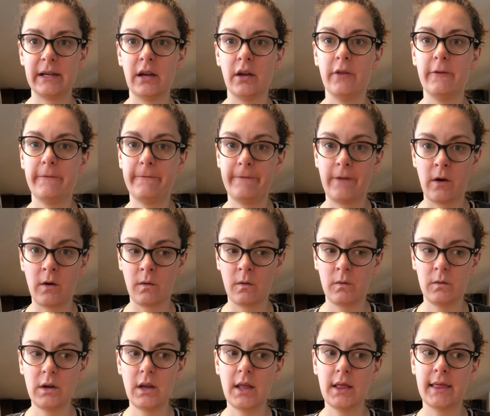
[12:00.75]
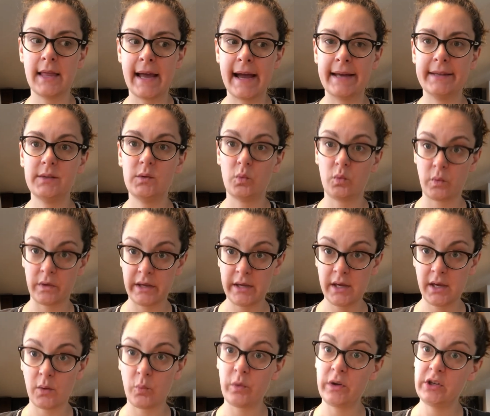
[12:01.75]
me on the phone last
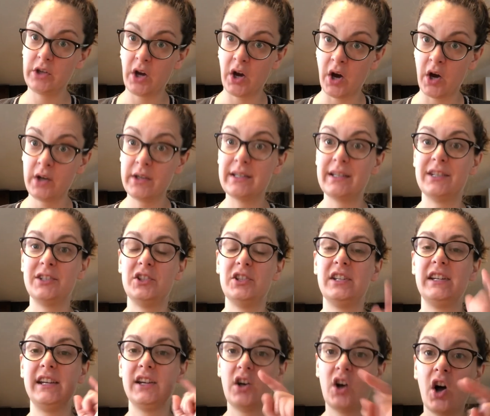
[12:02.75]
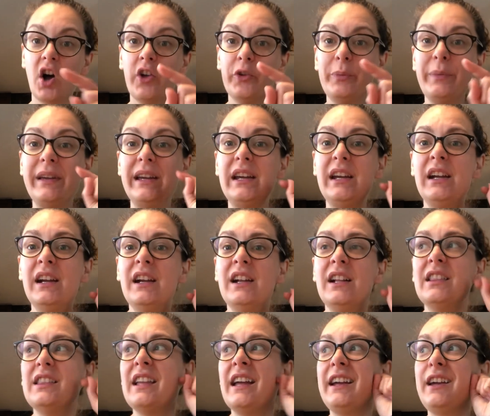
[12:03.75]
week, and we talked. Actually, he called me
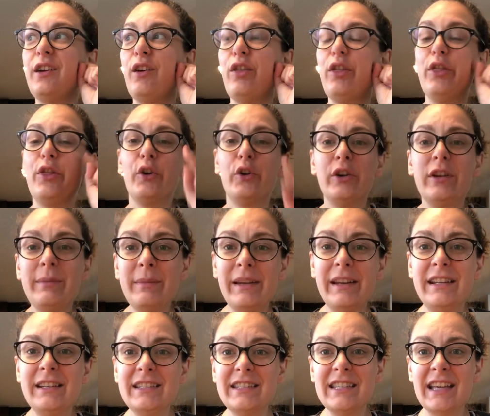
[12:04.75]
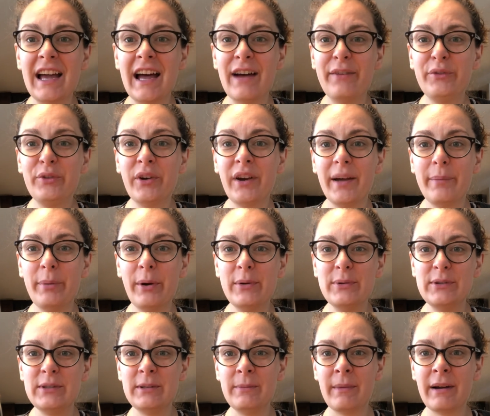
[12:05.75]
like 30 minutes after I
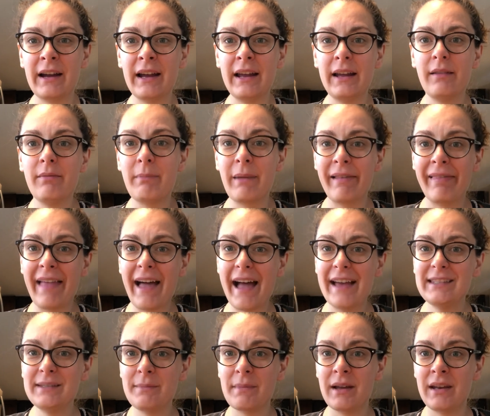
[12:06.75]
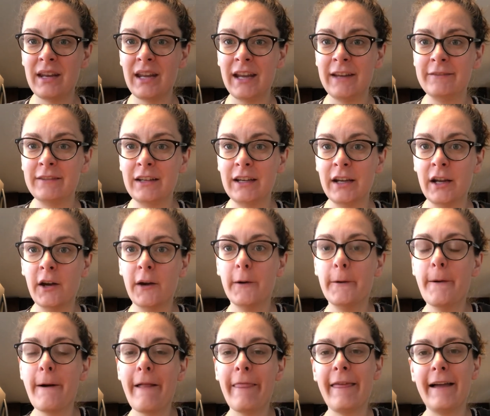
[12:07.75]
posted my last Monday
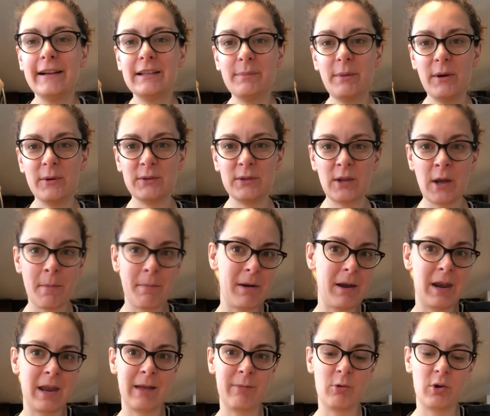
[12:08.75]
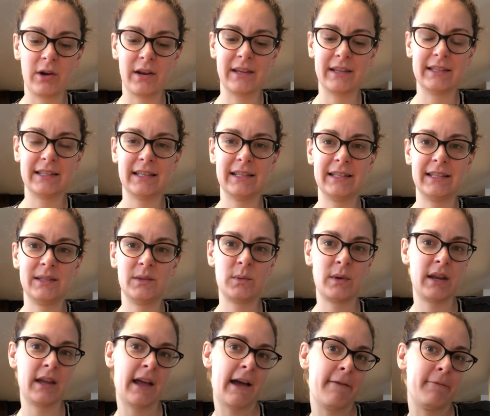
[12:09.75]
video. I like to post on Monday mornings because it's
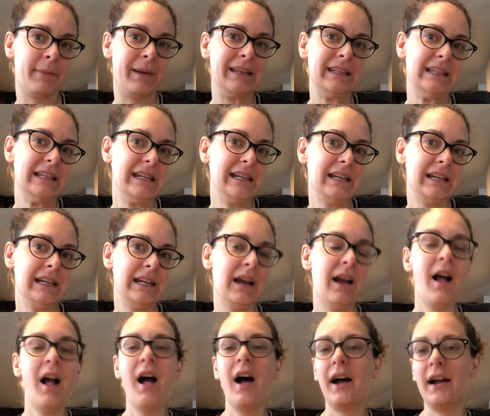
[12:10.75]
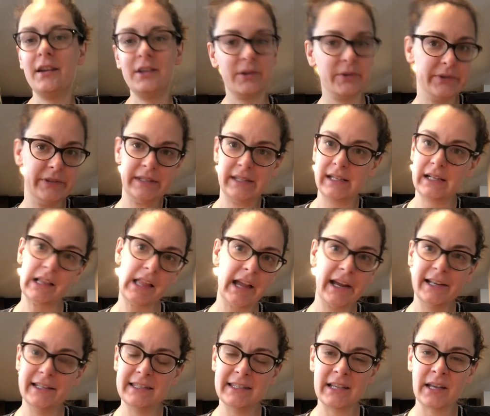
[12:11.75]
when I have my tea. I don't see
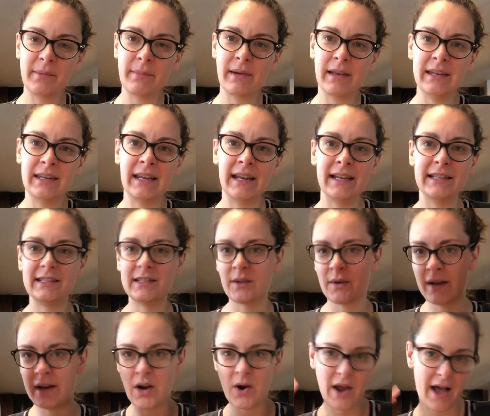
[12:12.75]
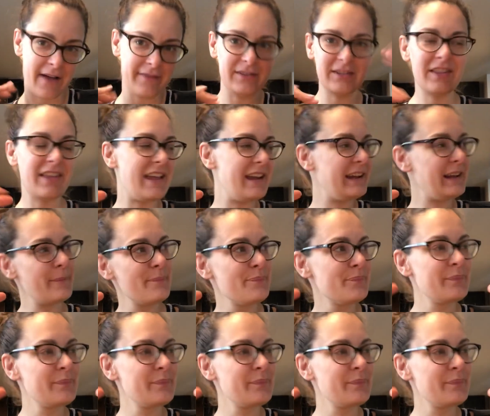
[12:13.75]
clients on Monday, so I don't have to